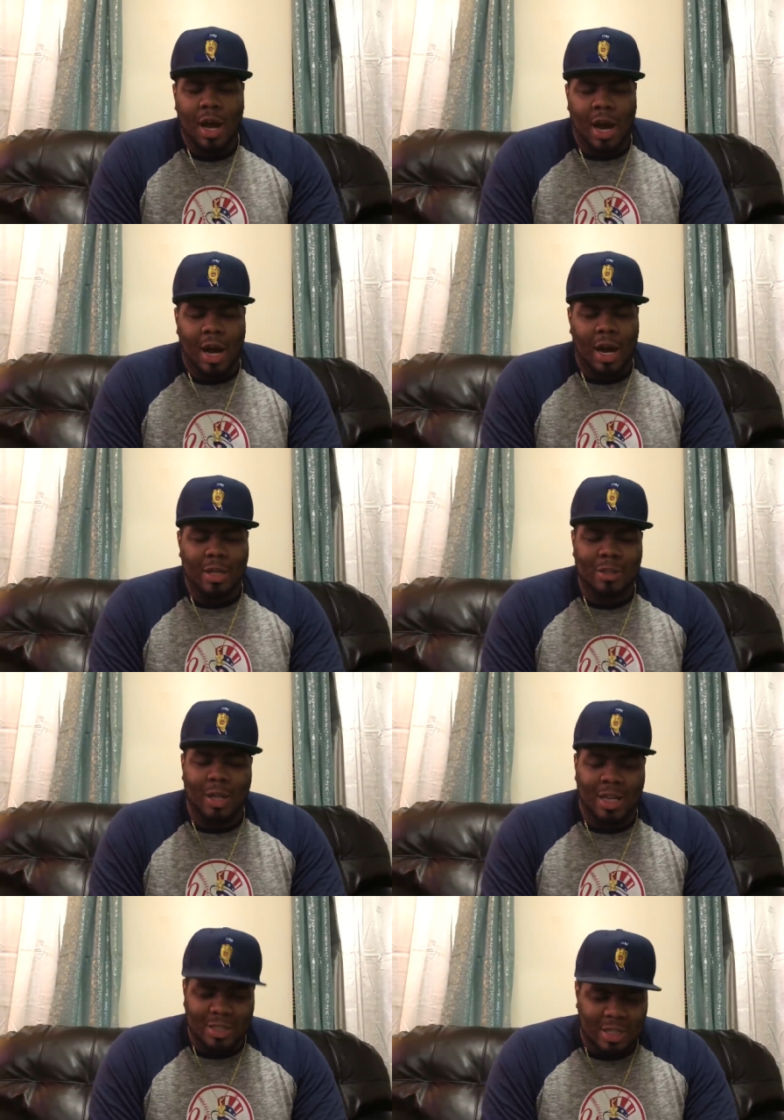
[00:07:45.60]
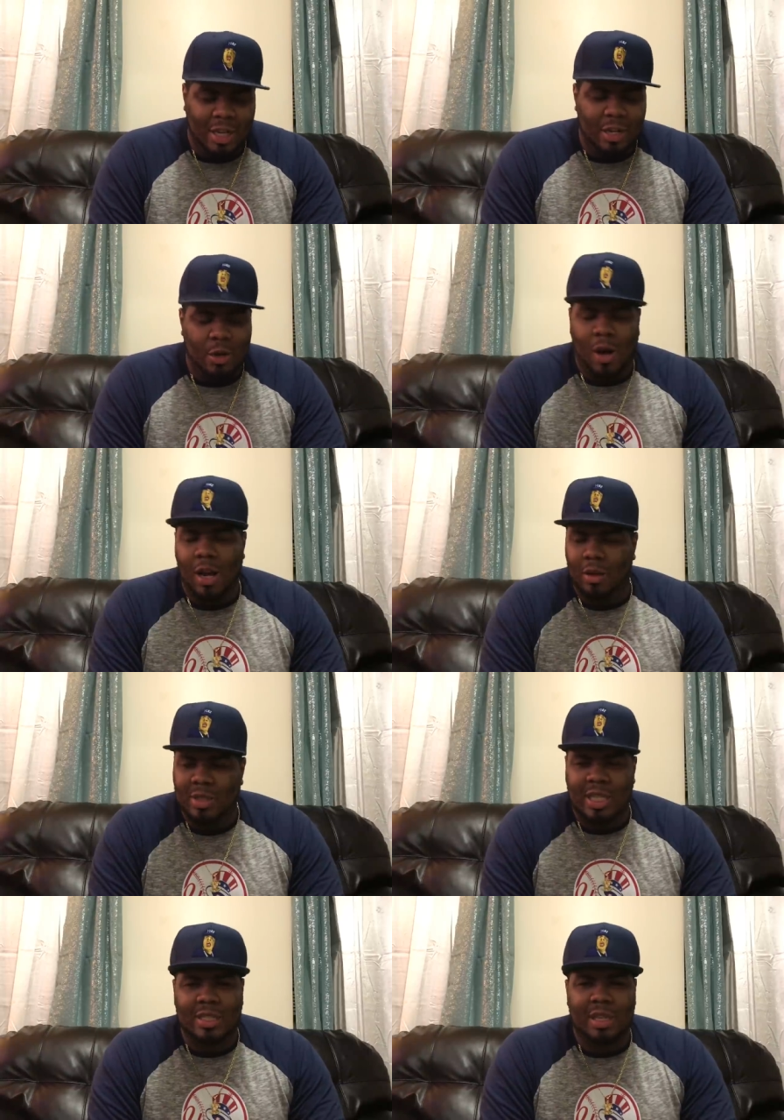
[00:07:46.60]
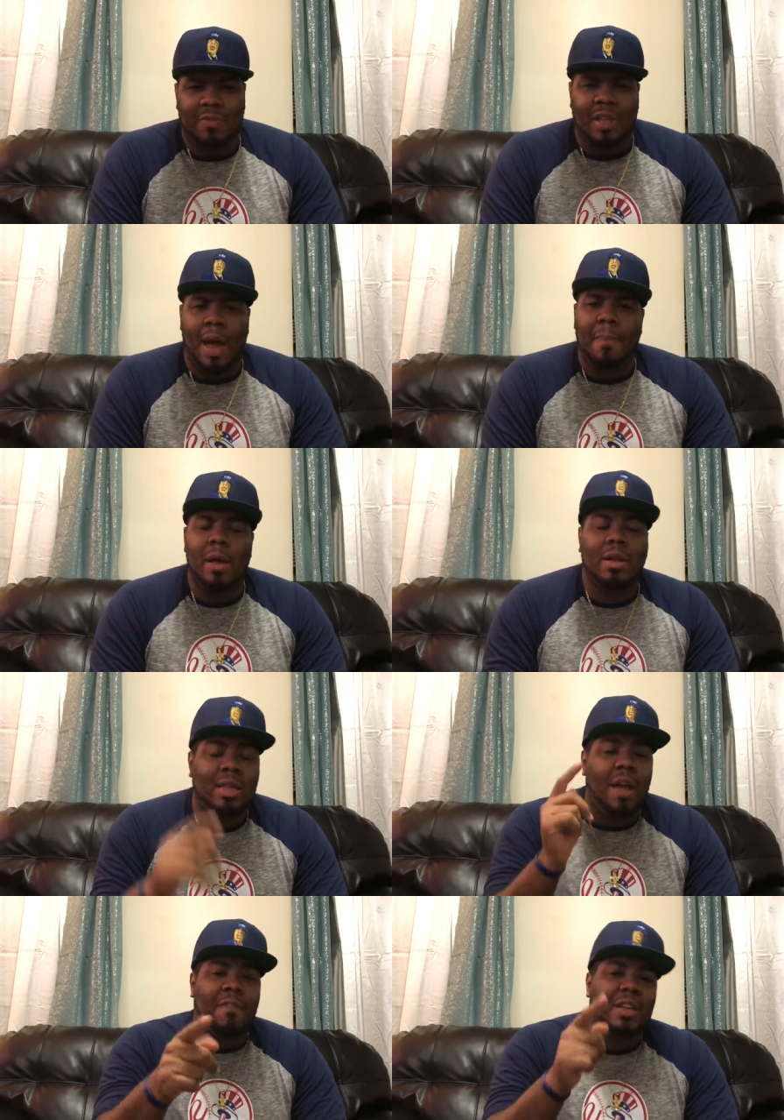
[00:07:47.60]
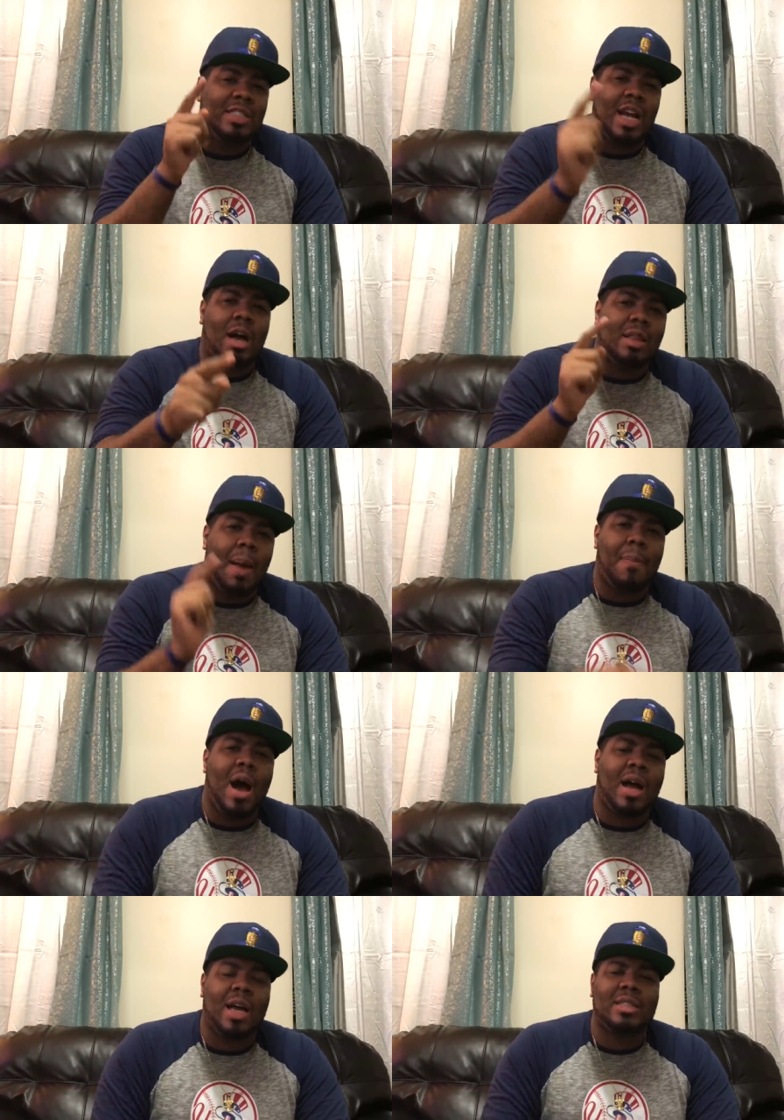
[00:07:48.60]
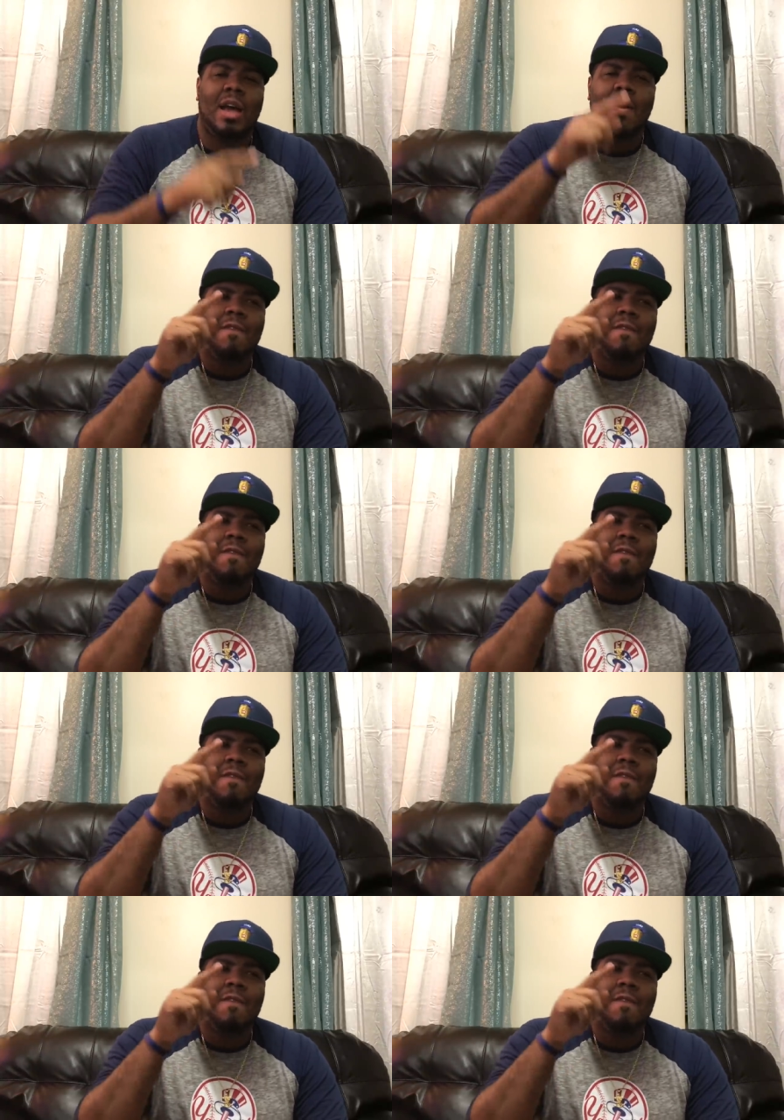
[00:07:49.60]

Uh, so that's good. You know, I love CC for that. But definitely check out that podcast.